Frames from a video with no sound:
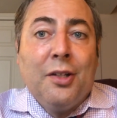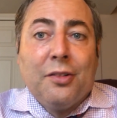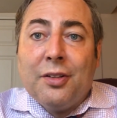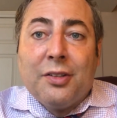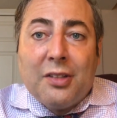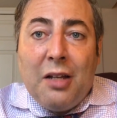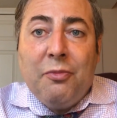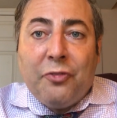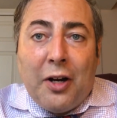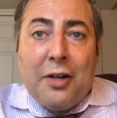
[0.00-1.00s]
So the same
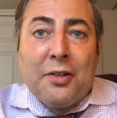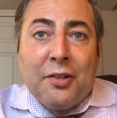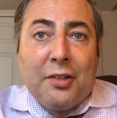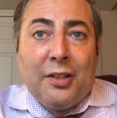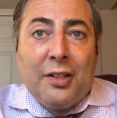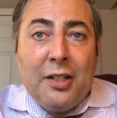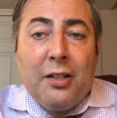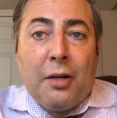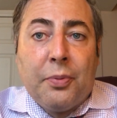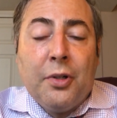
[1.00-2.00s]
fire that's going to heat
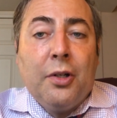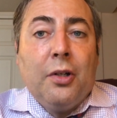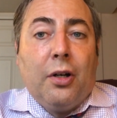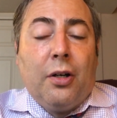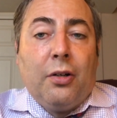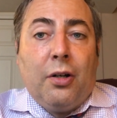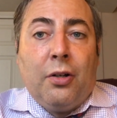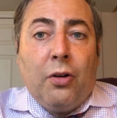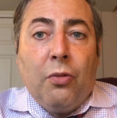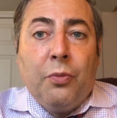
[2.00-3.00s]
up a, a
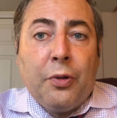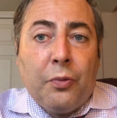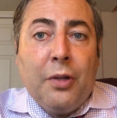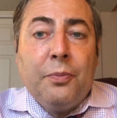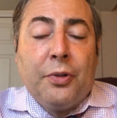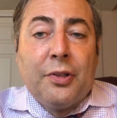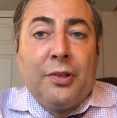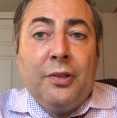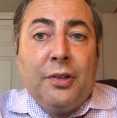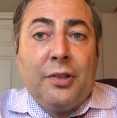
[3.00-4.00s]
home with one
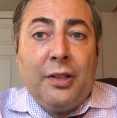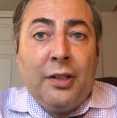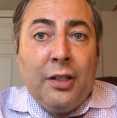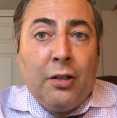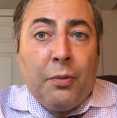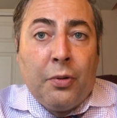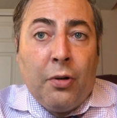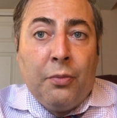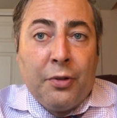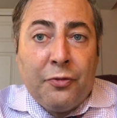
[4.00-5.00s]
person is going to heat up a
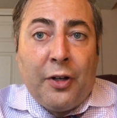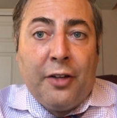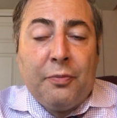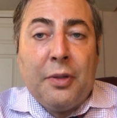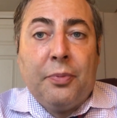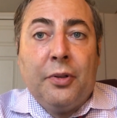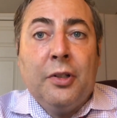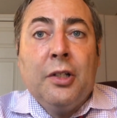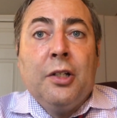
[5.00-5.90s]
home with five people.